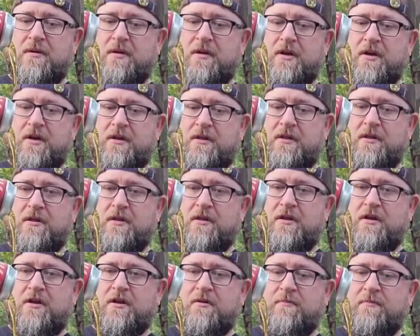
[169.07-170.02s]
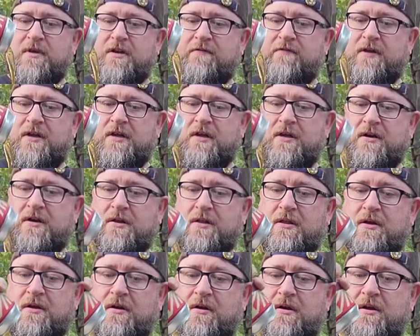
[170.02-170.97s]
Get a little bit of a head on
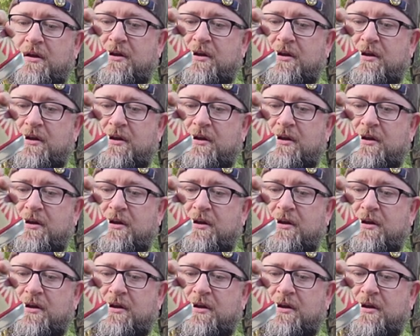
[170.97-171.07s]
there.